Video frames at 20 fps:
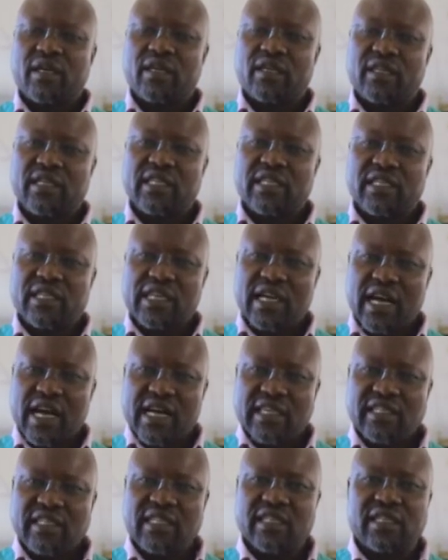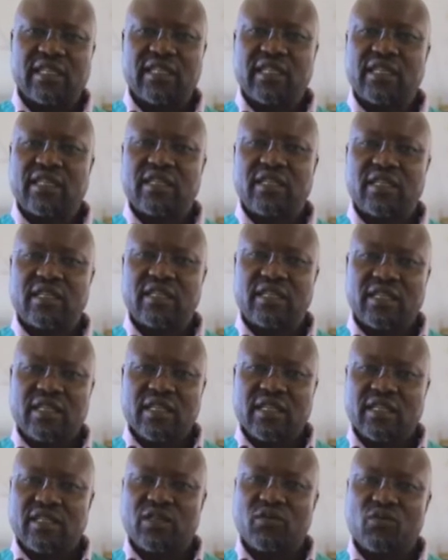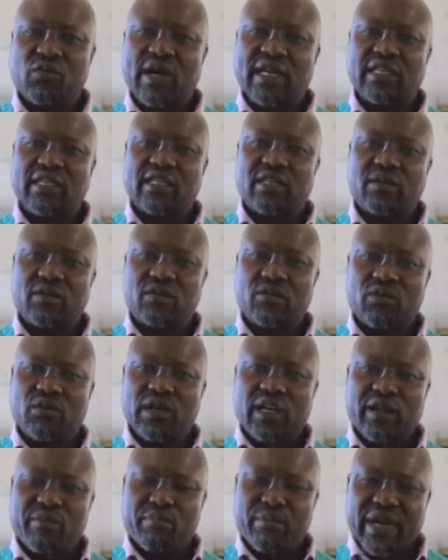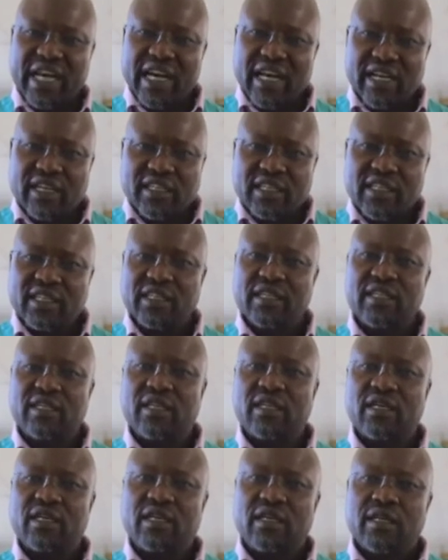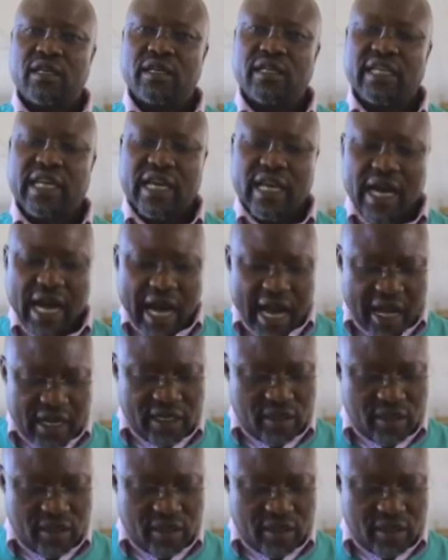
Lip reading: This acid is what will melt the hard